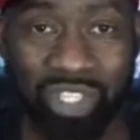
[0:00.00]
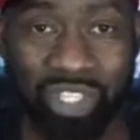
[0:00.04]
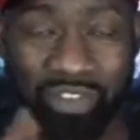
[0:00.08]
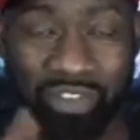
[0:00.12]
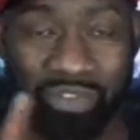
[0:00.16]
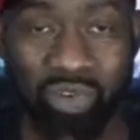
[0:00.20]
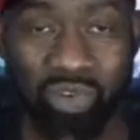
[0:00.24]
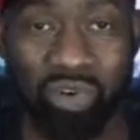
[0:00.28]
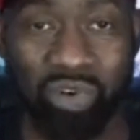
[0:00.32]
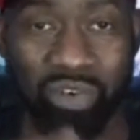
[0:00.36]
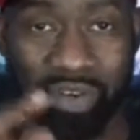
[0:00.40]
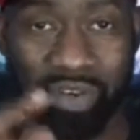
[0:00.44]

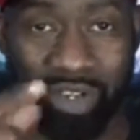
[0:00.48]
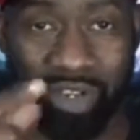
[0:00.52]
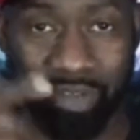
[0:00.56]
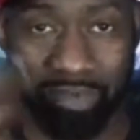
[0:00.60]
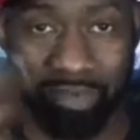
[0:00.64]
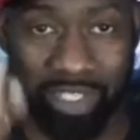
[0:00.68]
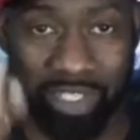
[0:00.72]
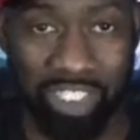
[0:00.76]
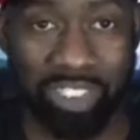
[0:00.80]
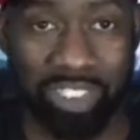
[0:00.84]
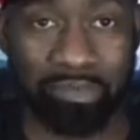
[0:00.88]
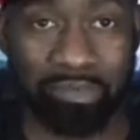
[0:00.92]
If you're
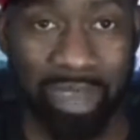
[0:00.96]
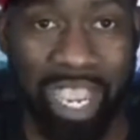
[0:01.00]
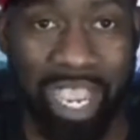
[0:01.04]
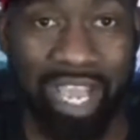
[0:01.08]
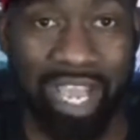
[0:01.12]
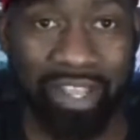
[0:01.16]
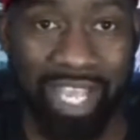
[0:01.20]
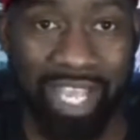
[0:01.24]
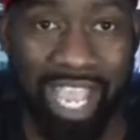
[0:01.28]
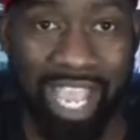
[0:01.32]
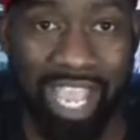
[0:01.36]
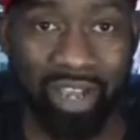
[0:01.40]
just
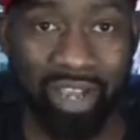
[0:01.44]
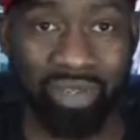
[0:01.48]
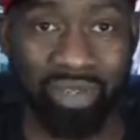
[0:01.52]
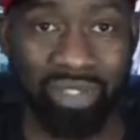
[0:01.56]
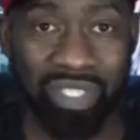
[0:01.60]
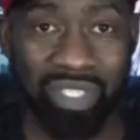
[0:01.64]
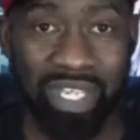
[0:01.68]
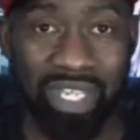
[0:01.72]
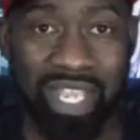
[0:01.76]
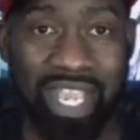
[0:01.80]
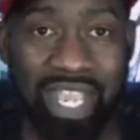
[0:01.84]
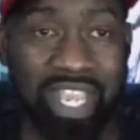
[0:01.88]
buying the house,